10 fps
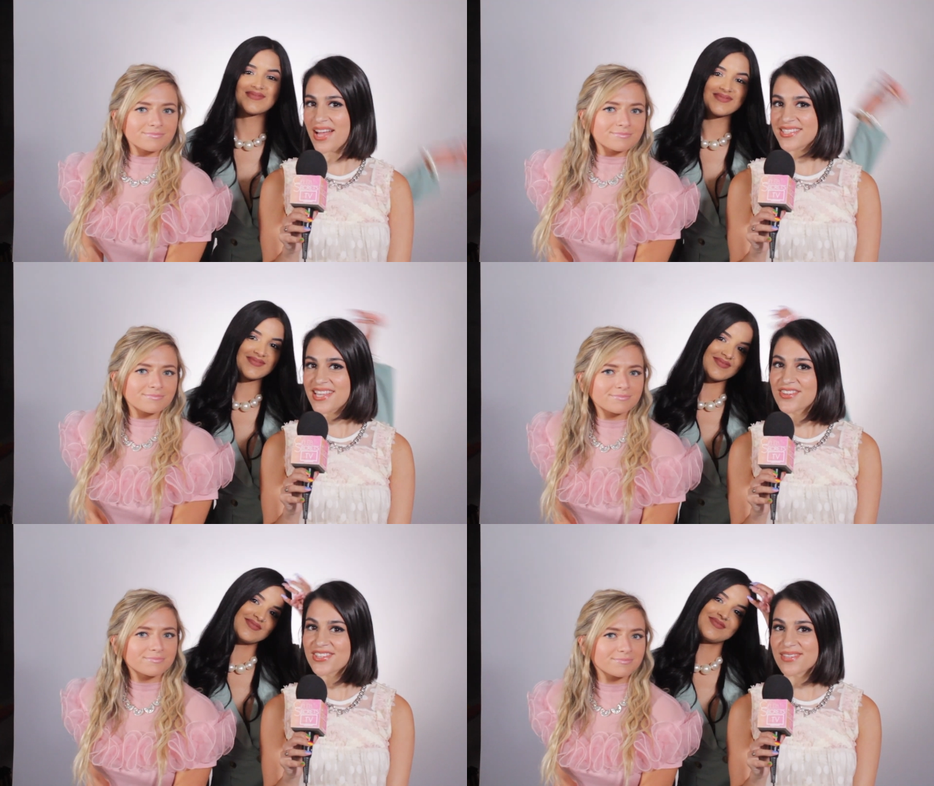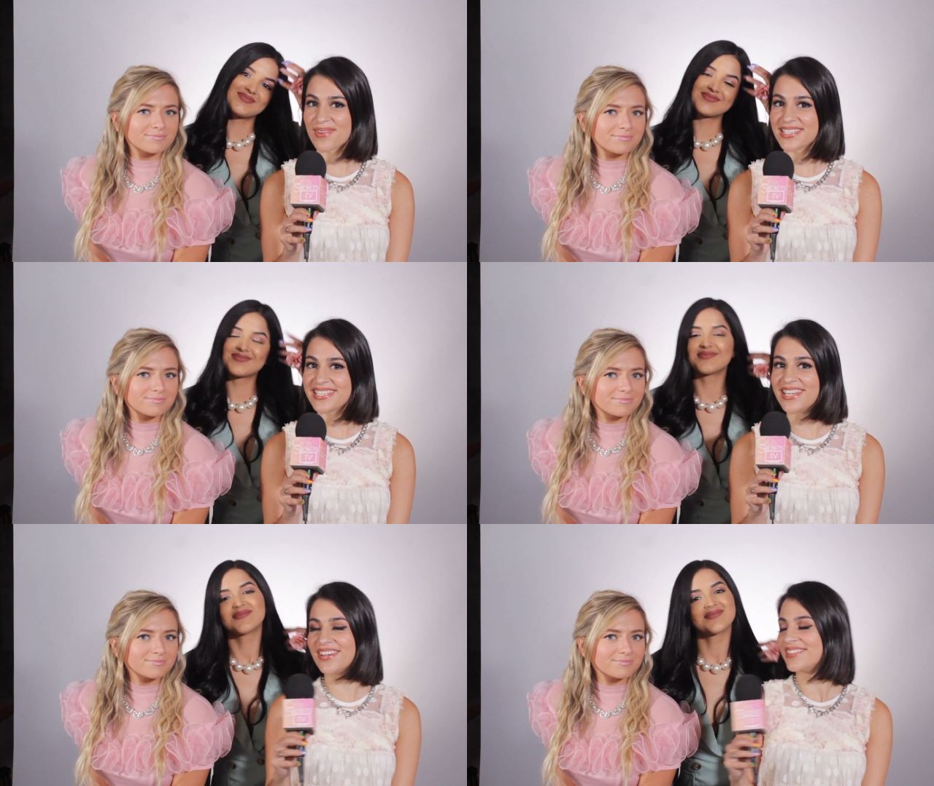Speaker 1: Alessandra
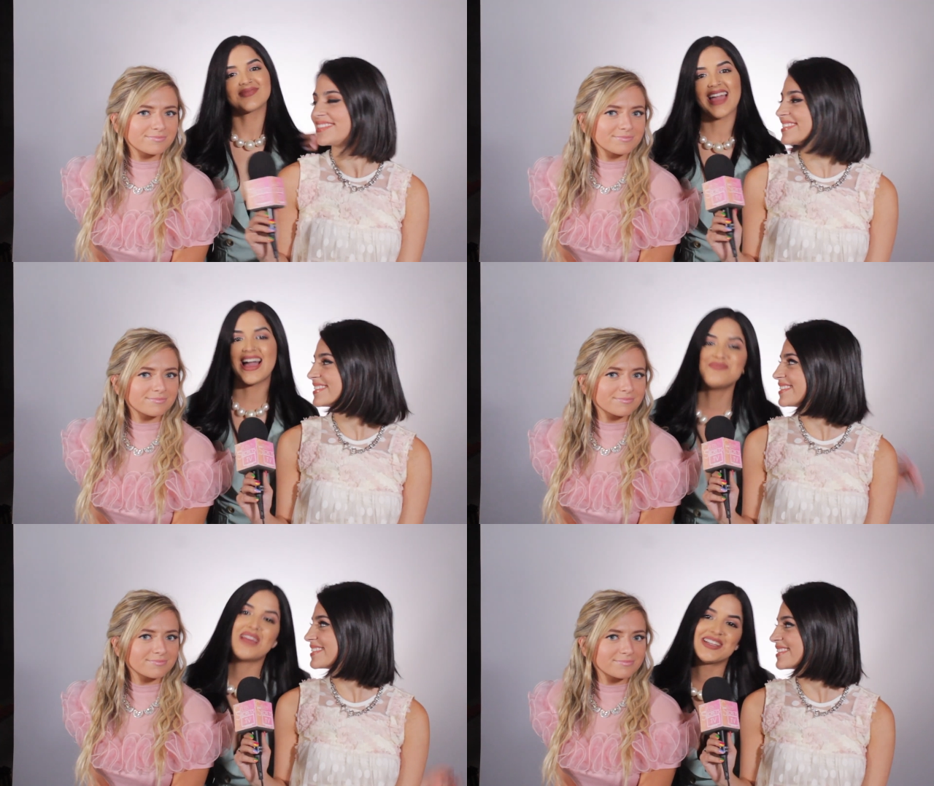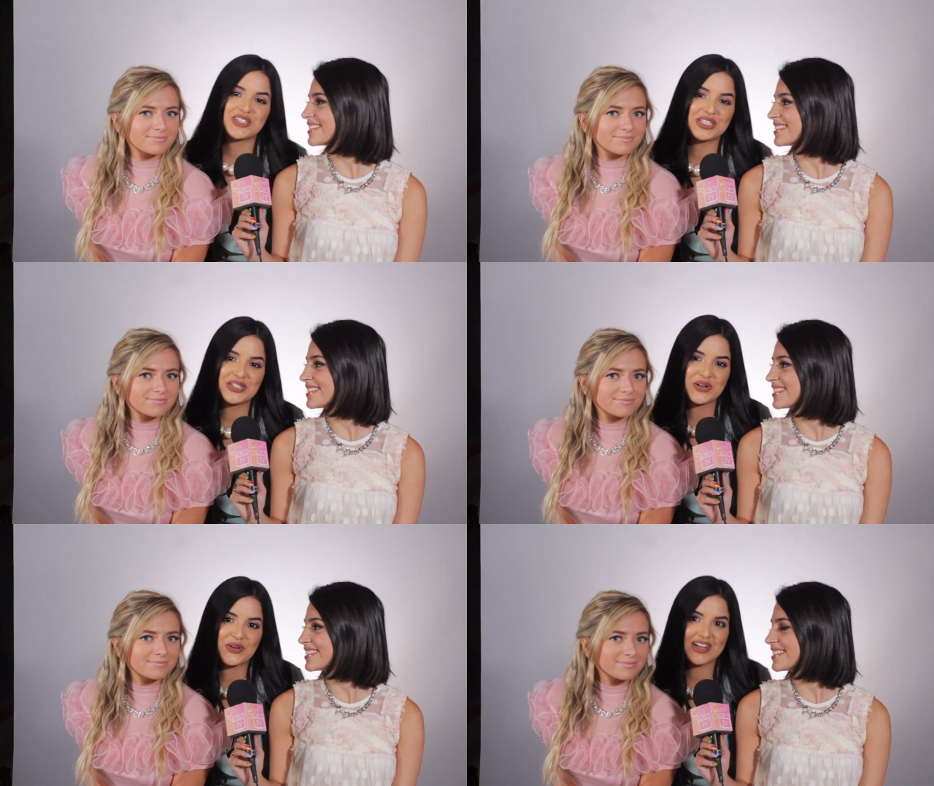DeMartino. I'm Nashaly
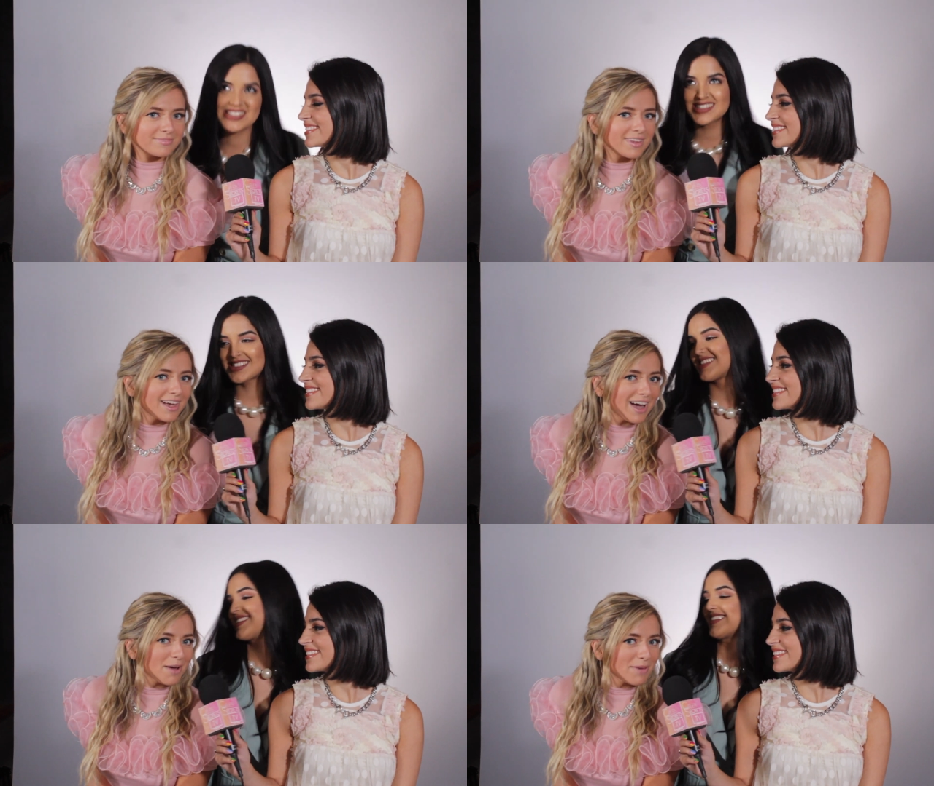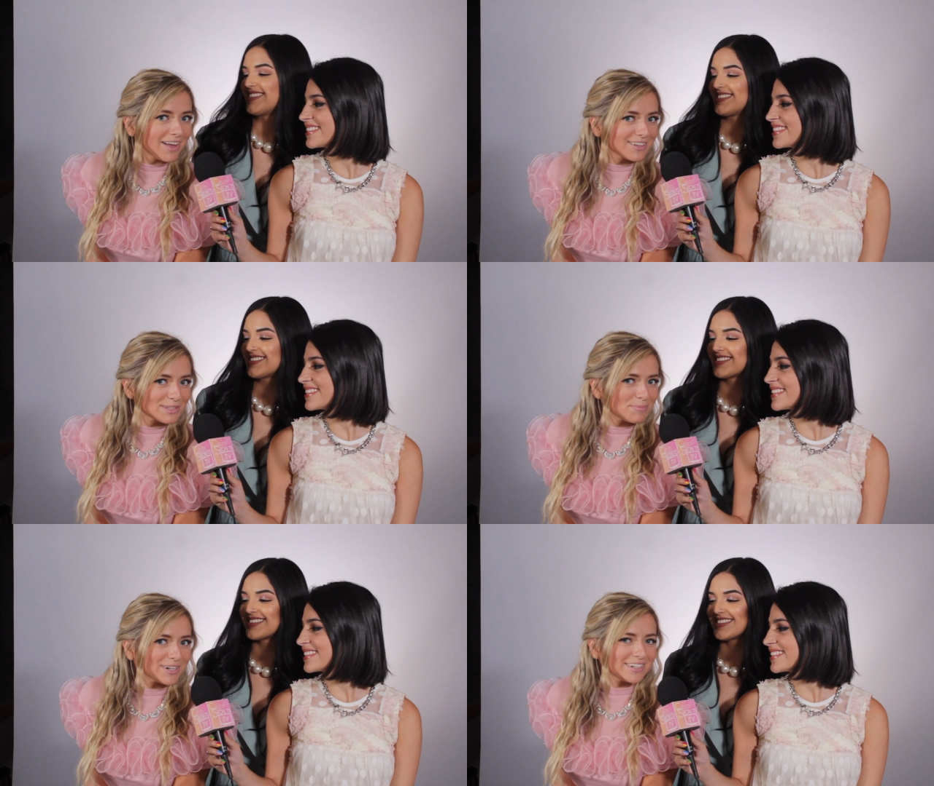Torres. I'm Alex
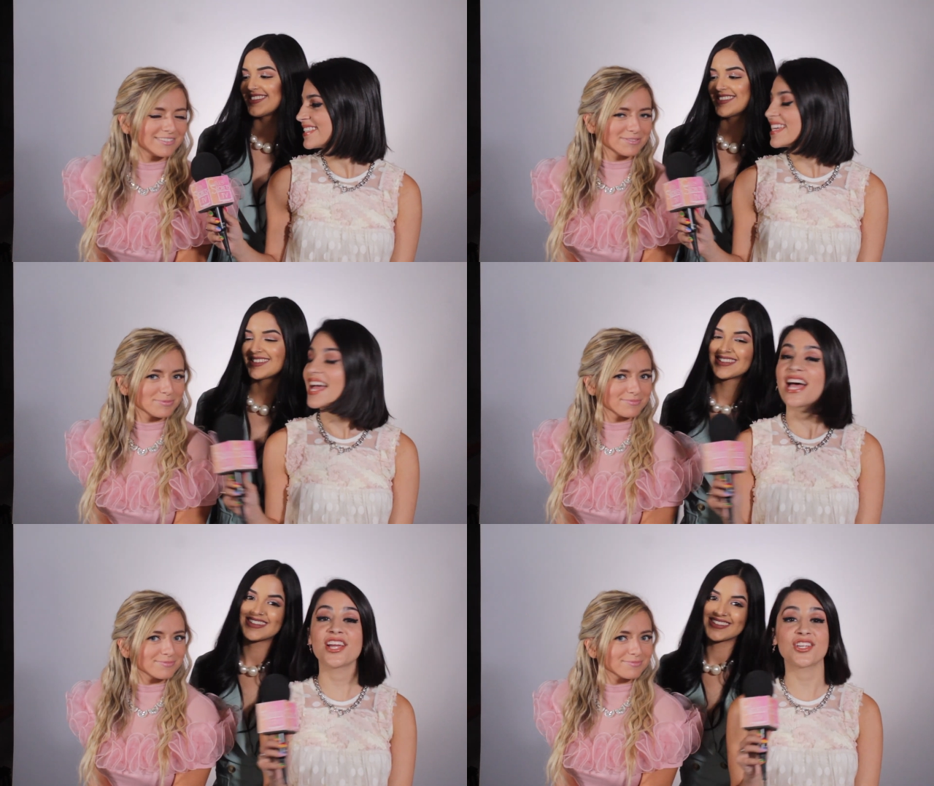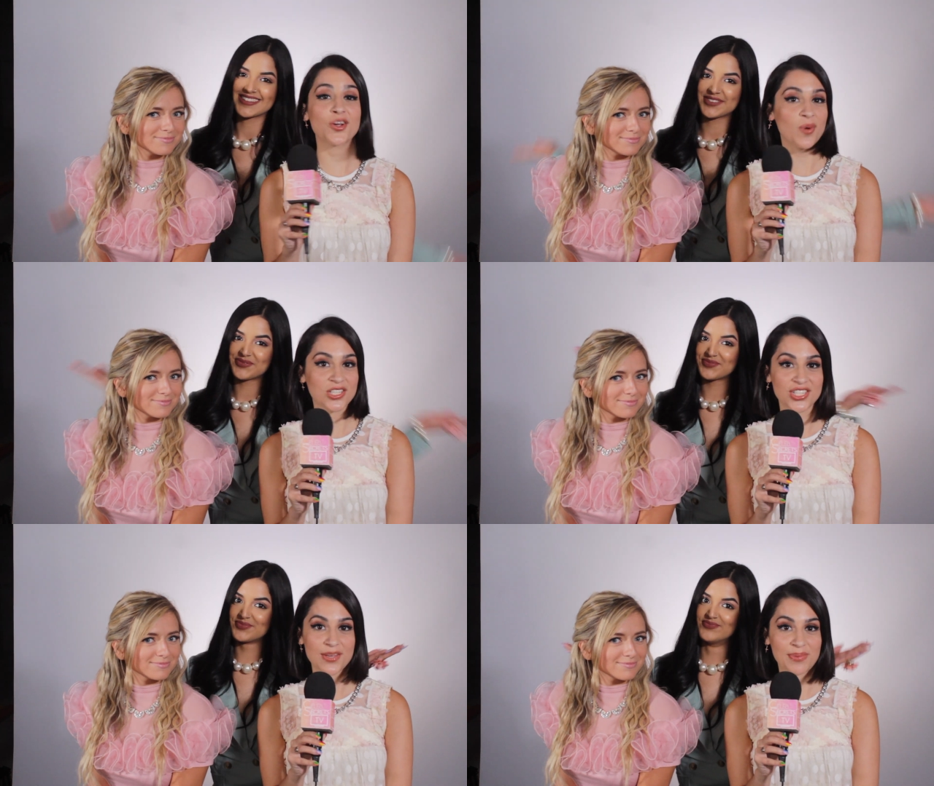Byrd. And you're
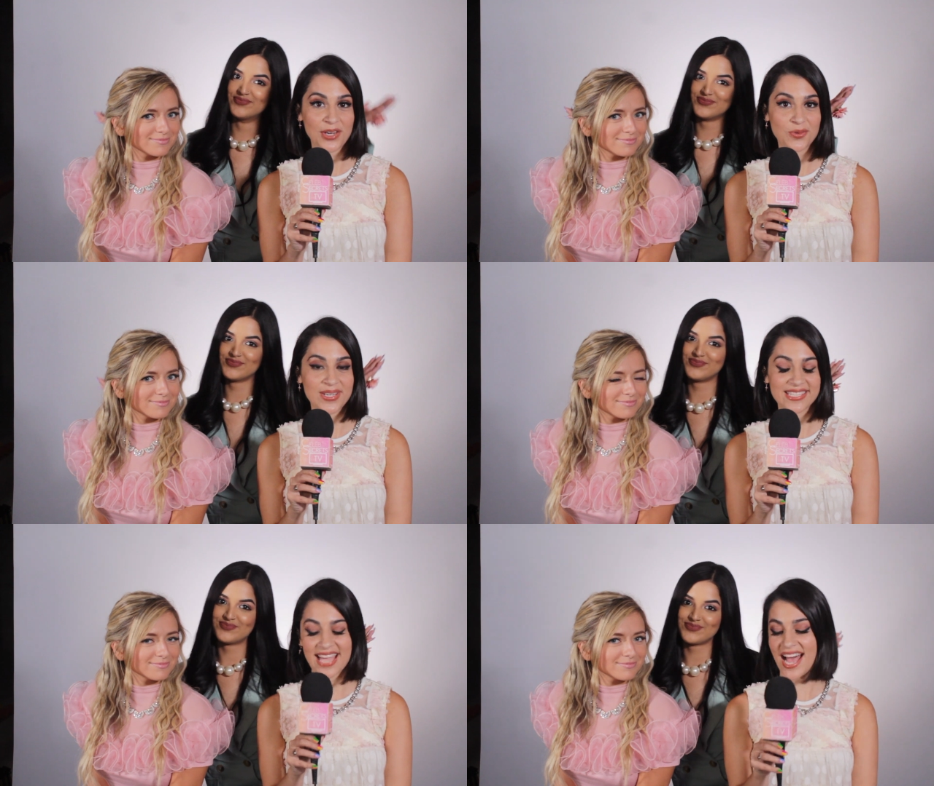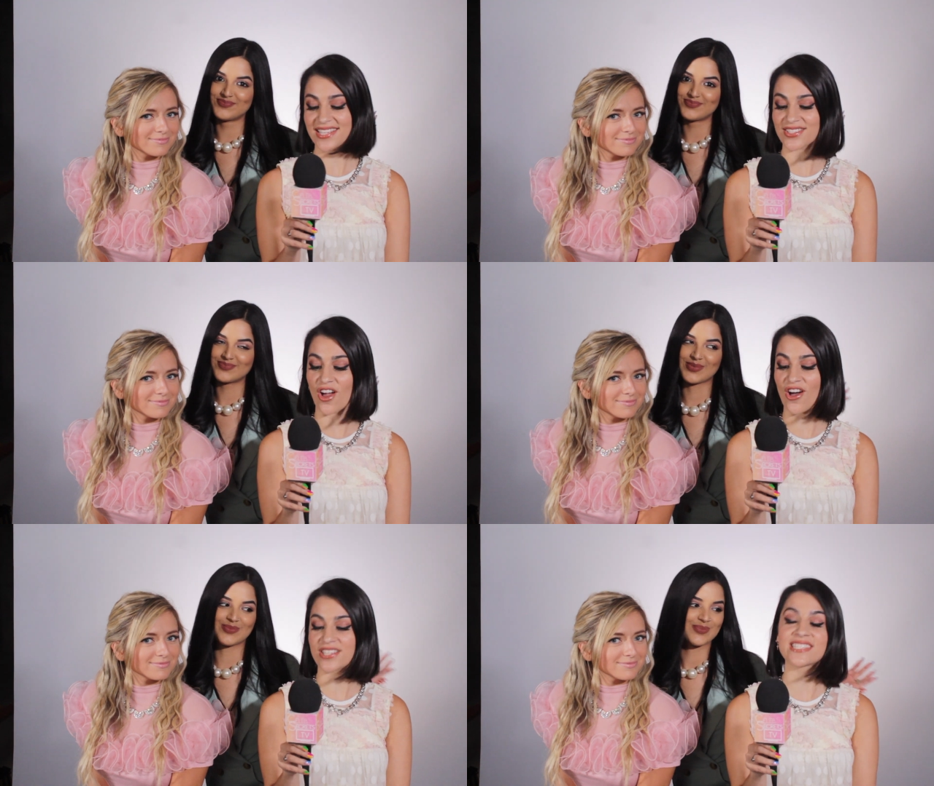watching the Blood Queens cast
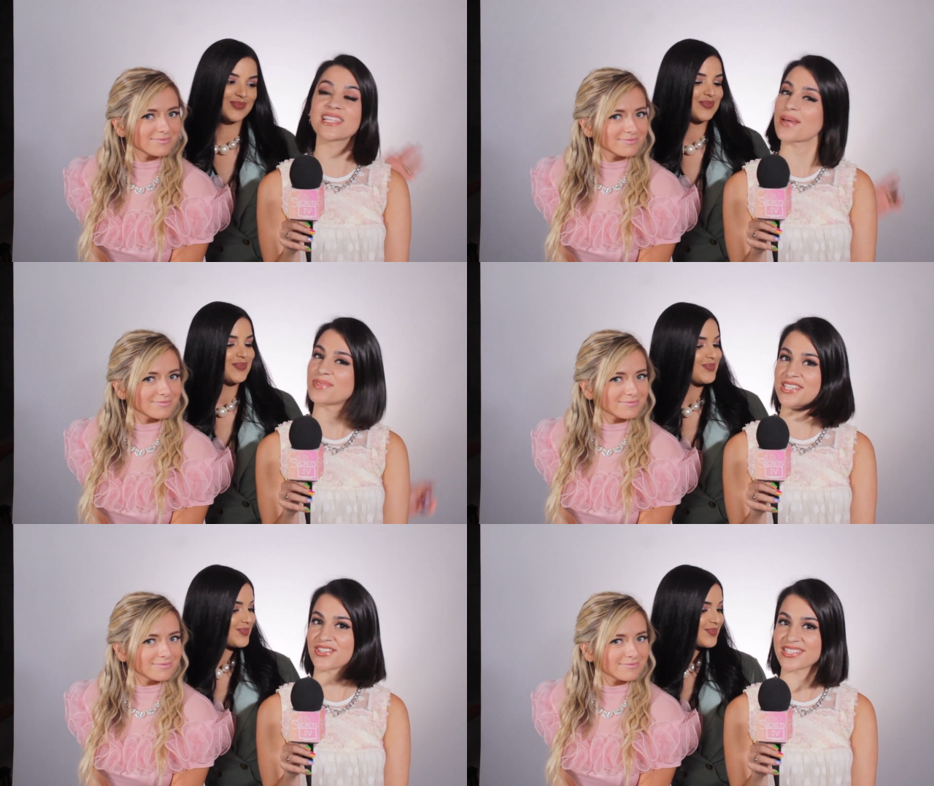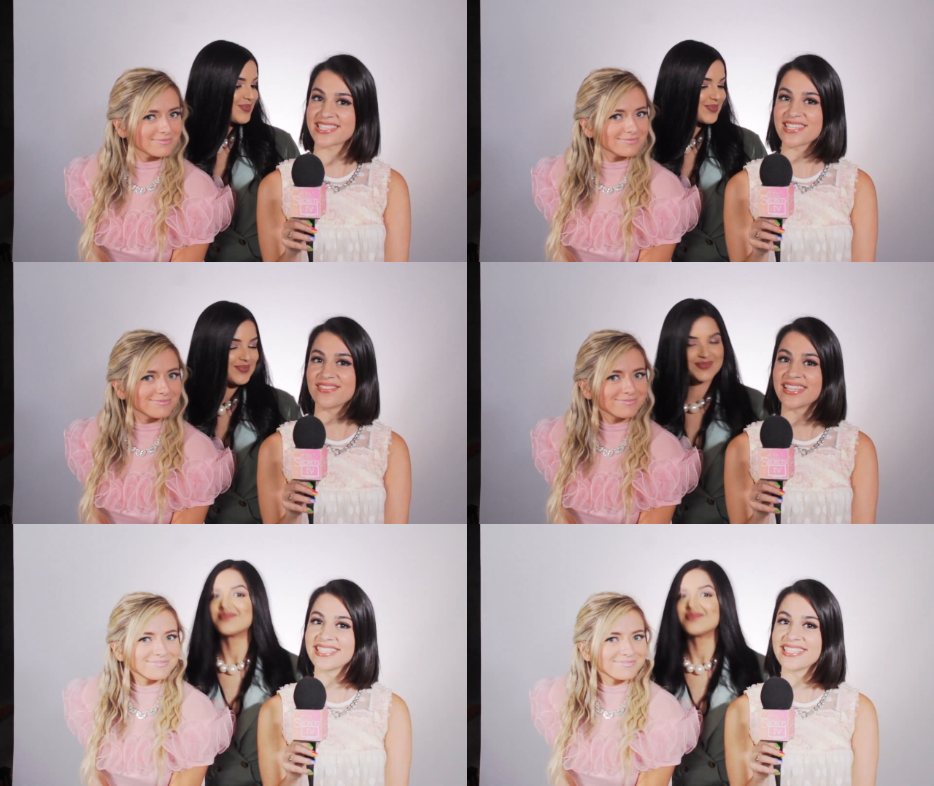on Celeb Secrets T V.